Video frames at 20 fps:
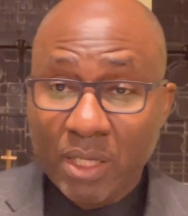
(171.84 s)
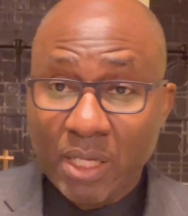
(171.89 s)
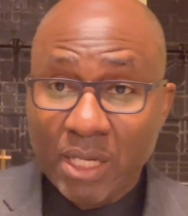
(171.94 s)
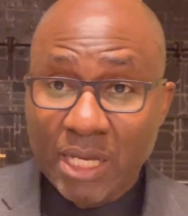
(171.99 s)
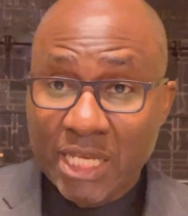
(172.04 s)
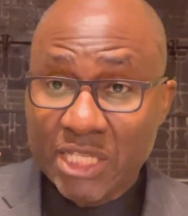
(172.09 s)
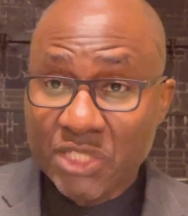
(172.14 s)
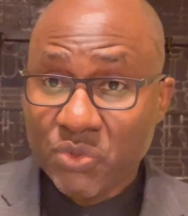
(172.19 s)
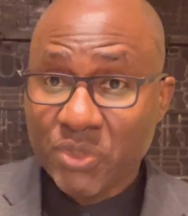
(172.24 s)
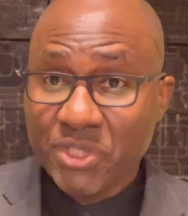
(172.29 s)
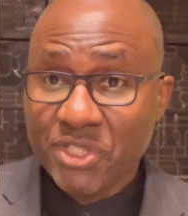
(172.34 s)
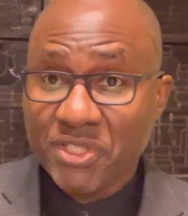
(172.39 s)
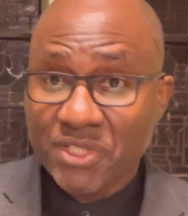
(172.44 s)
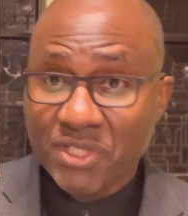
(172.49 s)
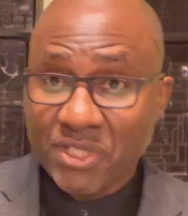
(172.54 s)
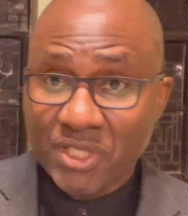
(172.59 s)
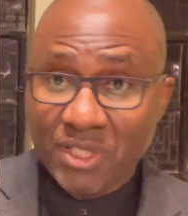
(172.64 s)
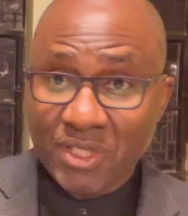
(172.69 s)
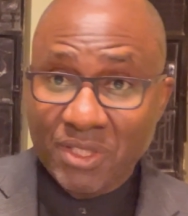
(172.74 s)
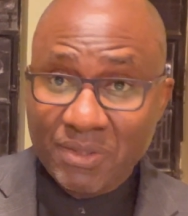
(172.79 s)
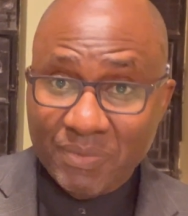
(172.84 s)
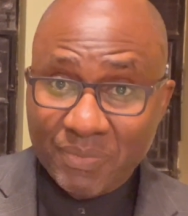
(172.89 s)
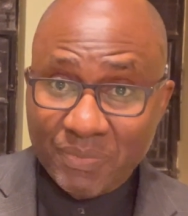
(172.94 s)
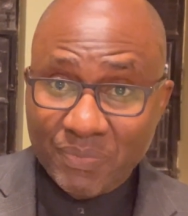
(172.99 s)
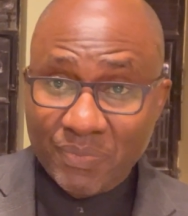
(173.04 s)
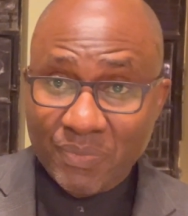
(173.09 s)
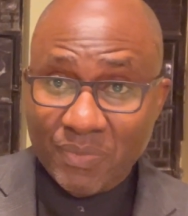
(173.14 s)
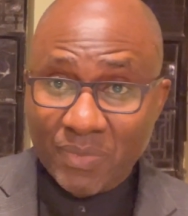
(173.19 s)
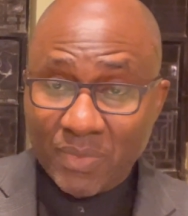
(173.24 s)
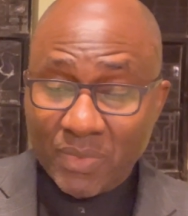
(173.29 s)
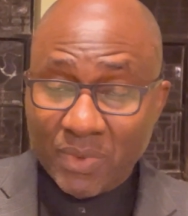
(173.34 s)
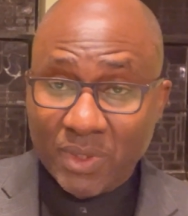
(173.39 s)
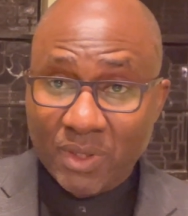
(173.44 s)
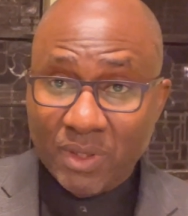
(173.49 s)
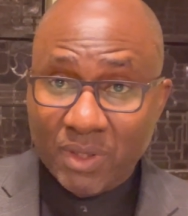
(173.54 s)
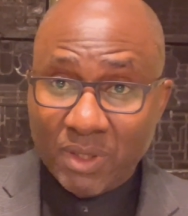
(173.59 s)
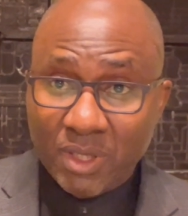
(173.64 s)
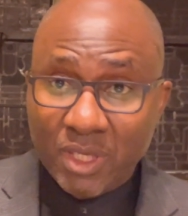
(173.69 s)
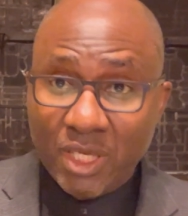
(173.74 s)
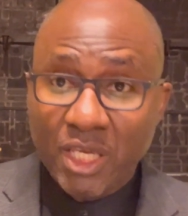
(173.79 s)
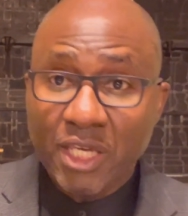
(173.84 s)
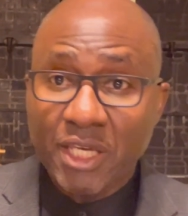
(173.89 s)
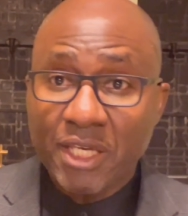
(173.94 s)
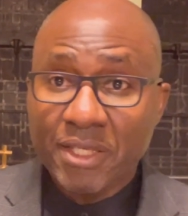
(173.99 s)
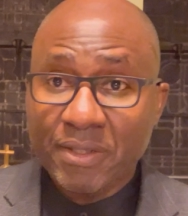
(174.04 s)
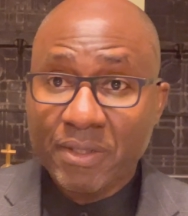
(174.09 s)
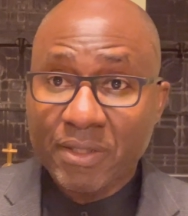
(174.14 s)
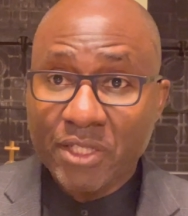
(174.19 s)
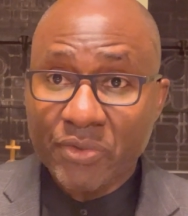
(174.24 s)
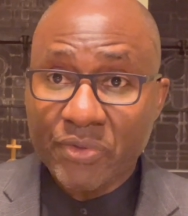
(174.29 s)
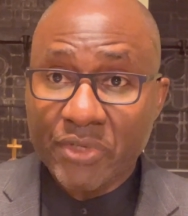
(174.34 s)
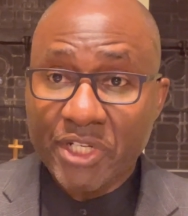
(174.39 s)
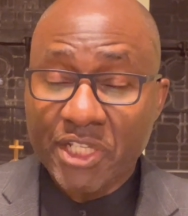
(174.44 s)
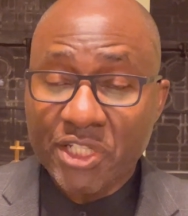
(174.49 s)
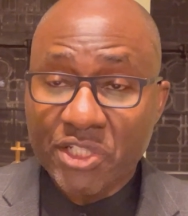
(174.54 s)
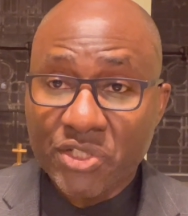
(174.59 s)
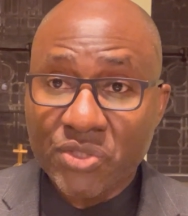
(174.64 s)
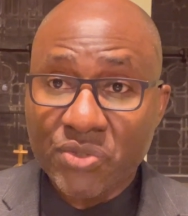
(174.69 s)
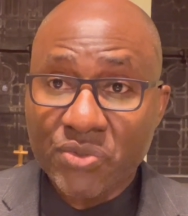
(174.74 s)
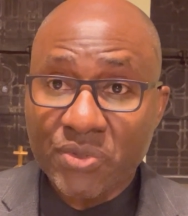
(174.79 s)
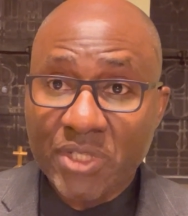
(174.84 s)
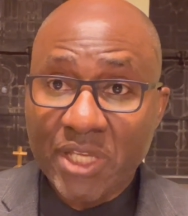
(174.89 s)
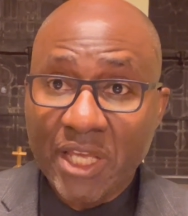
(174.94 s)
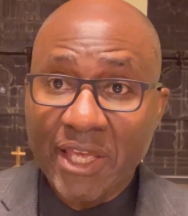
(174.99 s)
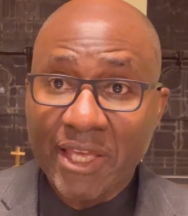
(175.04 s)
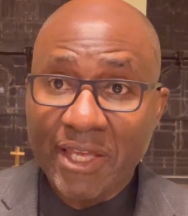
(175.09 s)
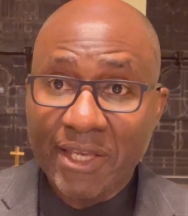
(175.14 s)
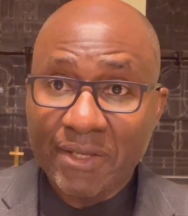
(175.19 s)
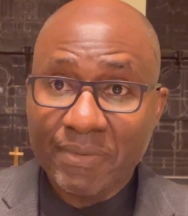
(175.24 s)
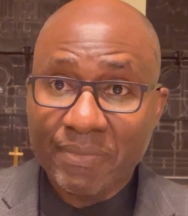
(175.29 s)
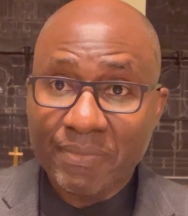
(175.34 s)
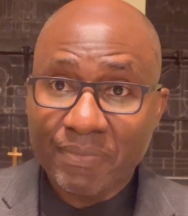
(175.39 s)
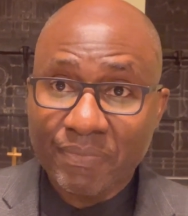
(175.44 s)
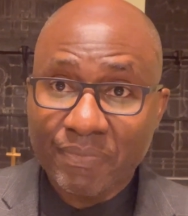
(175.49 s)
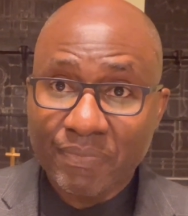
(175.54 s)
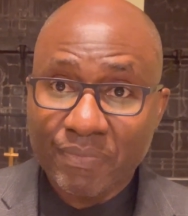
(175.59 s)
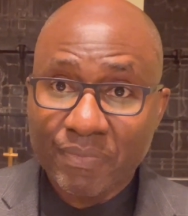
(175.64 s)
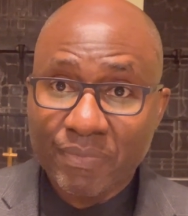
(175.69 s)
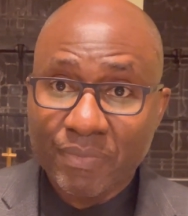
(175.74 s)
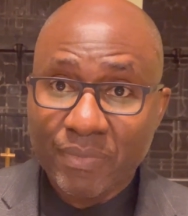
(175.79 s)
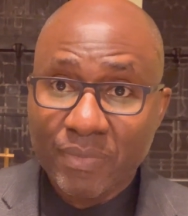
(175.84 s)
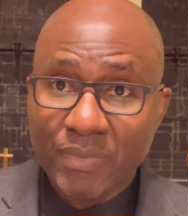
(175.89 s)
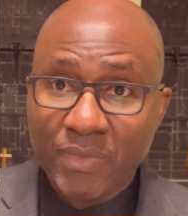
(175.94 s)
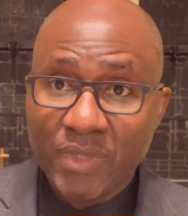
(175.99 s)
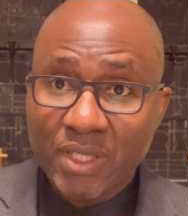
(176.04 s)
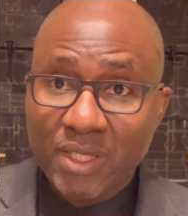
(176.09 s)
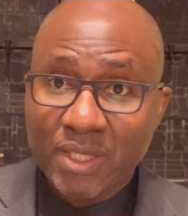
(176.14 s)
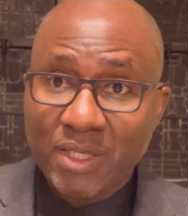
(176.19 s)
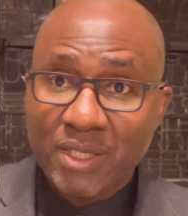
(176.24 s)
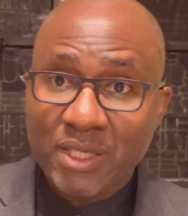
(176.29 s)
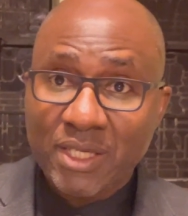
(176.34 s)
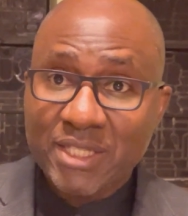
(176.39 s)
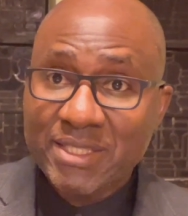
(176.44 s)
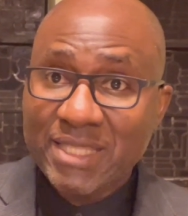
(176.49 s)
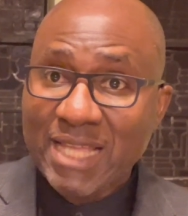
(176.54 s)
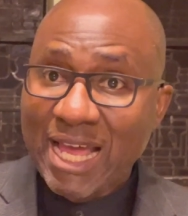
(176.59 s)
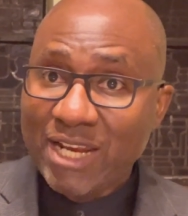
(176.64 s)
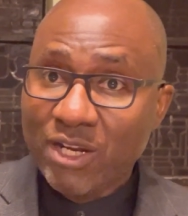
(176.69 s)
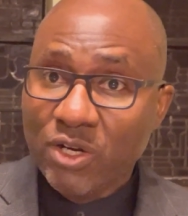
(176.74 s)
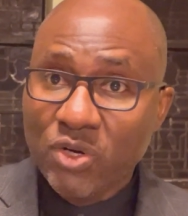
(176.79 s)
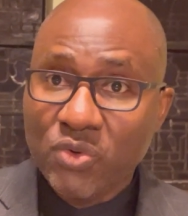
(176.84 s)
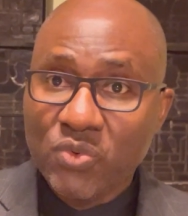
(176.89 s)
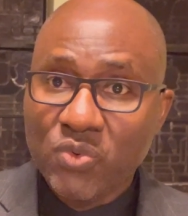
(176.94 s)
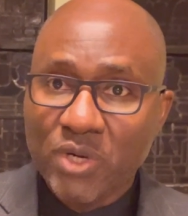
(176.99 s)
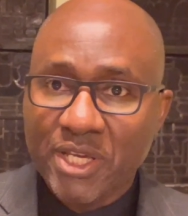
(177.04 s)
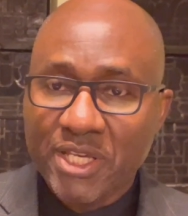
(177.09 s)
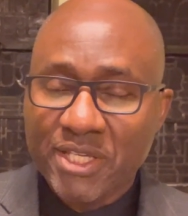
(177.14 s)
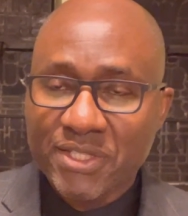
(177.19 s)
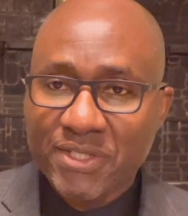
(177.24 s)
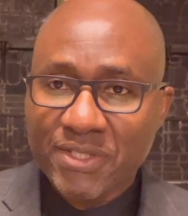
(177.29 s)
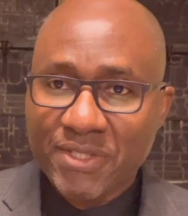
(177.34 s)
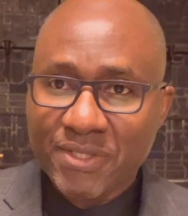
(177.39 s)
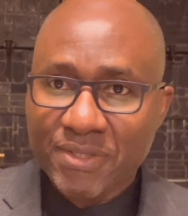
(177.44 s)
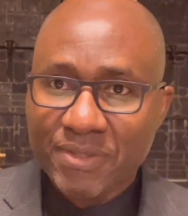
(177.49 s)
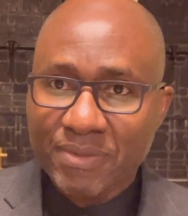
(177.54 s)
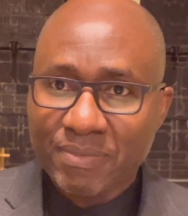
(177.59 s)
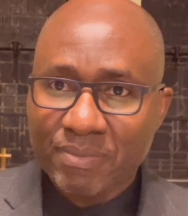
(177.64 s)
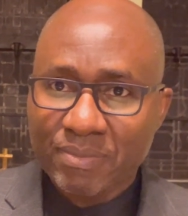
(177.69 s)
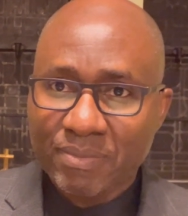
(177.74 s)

As we see in the readings today, it's not always